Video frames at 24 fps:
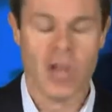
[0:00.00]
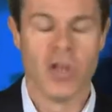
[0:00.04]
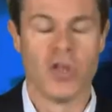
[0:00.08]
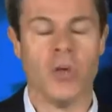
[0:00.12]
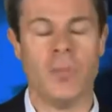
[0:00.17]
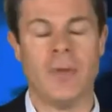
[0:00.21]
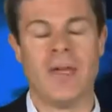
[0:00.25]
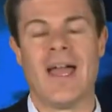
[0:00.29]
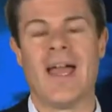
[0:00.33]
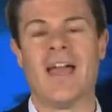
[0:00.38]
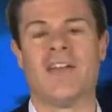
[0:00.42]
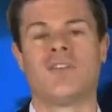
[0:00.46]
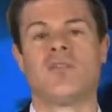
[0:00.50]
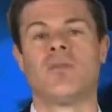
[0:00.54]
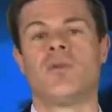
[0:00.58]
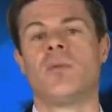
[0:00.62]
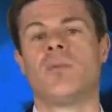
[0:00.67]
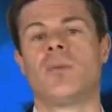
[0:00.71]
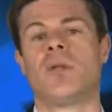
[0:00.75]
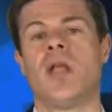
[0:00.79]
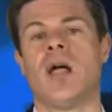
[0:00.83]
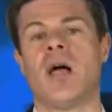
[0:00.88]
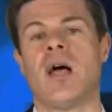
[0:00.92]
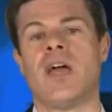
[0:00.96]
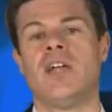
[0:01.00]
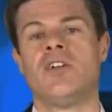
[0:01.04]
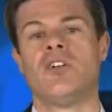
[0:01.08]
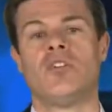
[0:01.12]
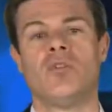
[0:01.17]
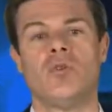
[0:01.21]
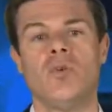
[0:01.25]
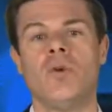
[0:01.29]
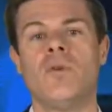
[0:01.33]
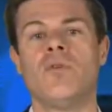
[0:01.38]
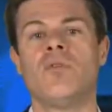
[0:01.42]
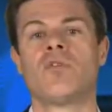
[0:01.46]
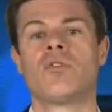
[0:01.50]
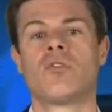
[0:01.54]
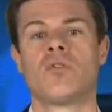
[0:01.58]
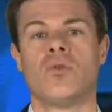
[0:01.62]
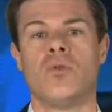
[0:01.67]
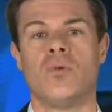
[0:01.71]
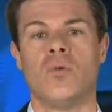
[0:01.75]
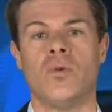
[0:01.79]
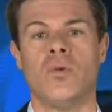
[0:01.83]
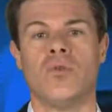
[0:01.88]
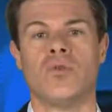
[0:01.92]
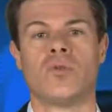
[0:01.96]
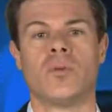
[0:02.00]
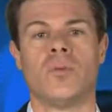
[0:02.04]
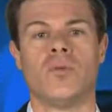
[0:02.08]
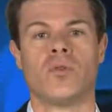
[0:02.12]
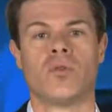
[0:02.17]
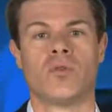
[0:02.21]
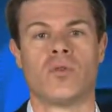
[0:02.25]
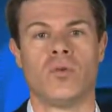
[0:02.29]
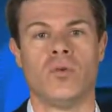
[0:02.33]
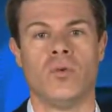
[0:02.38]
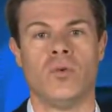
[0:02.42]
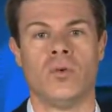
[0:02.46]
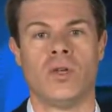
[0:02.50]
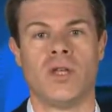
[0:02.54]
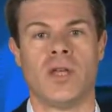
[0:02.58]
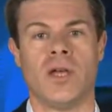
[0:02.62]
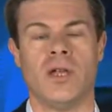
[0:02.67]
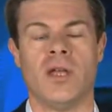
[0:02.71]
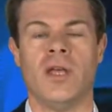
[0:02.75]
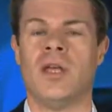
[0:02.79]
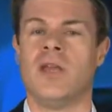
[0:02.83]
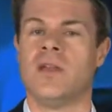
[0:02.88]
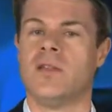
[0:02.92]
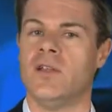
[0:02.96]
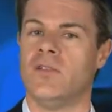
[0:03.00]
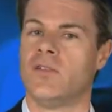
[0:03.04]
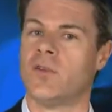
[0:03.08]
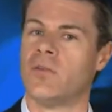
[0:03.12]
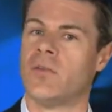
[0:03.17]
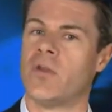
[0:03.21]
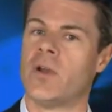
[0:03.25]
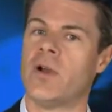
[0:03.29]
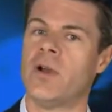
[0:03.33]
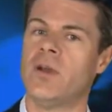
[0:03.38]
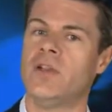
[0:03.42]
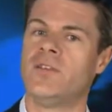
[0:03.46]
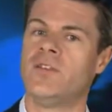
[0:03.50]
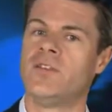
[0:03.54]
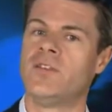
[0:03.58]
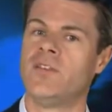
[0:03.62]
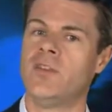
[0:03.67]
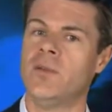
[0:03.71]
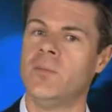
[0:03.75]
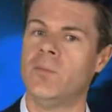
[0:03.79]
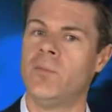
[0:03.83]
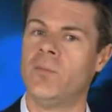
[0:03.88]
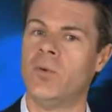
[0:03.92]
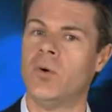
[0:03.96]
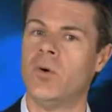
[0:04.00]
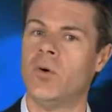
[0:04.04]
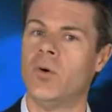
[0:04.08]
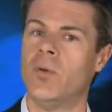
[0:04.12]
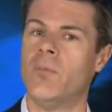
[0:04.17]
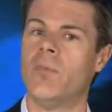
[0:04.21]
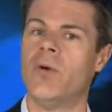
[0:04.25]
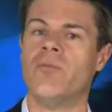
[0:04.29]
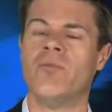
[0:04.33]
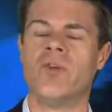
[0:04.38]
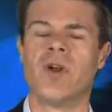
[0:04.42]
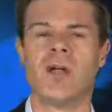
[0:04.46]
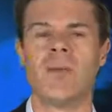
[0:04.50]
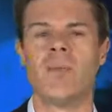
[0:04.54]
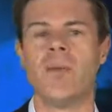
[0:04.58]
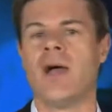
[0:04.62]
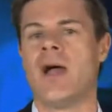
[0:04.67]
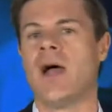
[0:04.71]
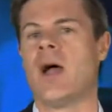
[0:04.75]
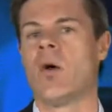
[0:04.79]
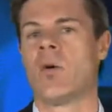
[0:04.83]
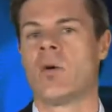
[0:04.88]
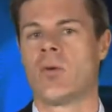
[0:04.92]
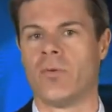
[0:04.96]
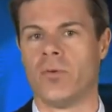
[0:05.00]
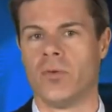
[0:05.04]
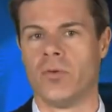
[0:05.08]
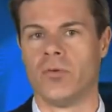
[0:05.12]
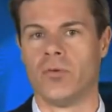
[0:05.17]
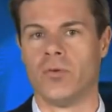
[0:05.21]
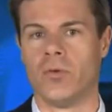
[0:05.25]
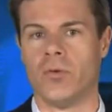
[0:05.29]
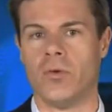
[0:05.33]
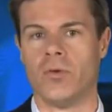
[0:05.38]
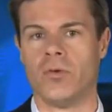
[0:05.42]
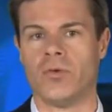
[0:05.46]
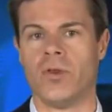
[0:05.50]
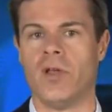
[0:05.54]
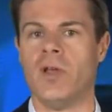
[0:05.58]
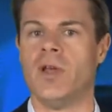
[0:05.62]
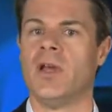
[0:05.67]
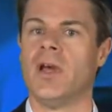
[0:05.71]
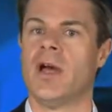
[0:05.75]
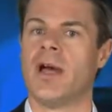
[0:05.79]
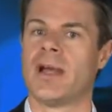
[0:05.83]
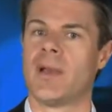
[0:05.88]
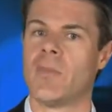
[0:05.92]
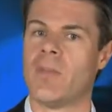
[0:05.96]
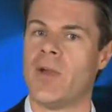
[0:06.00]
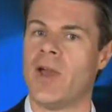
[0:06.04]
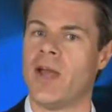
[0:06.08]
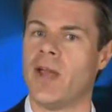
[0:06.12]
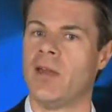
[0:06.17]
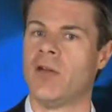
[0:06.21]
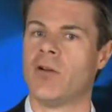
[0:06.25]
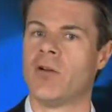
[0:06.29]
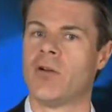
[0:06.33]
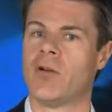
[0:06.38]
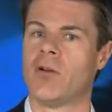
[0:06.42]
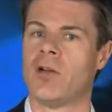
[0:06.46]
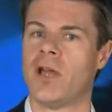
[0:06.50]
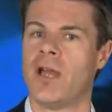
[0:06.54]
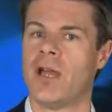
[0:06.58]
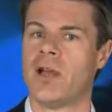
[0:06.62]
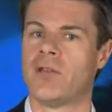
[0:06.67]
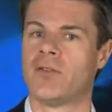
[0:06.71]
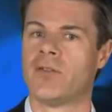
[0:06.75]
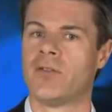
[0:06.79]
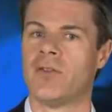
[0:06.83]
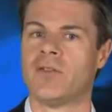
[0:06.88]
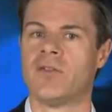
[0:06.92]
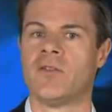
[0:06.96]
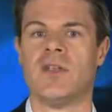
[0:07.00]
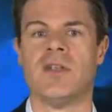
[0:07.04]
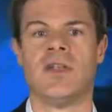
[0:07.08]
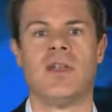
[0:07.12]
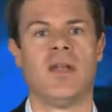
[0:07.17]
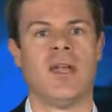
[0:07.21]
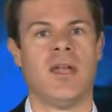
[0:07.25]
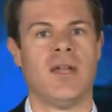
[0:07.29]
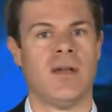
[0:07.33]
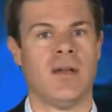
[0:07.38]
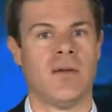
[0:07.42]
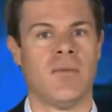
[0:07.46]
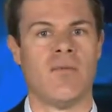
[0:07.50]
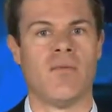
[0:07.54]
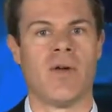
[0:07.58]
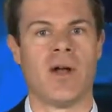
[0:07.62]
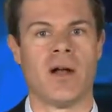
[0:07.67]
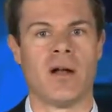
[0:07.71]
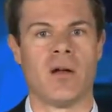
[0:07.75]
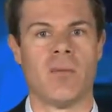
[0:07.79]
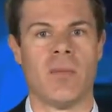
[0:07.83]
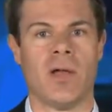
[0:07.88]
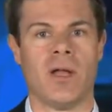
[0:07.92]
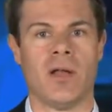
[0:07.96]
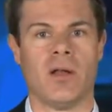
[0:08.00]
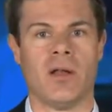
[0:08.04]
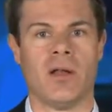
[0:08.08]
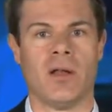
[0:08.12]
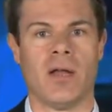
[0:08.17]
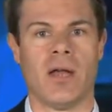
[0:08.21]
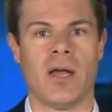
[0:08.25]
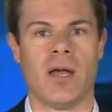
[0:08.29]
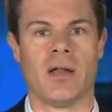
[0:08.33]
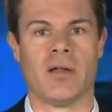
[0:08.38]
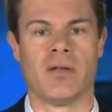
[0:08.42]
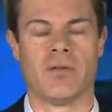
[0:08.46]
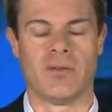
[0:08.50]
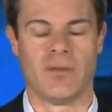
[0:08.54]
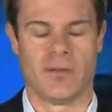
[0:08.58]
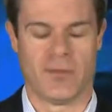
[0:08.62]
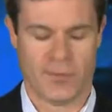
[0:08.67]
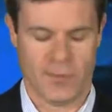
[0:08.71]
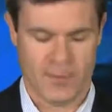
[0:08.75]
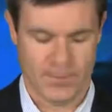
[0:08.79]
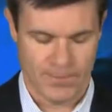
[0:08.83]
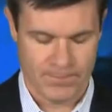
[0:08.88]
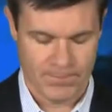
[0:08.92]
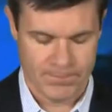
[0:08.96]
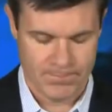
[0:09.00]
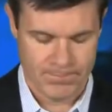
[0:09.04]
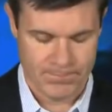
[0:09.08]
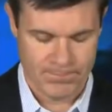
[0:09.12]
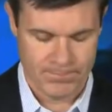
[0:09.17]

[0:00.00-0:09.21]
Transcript: You'll be asked to apply 2 of your tools from your toolkit. These are very simple but very powerful tools, a competitor analysis and an environmental analysis.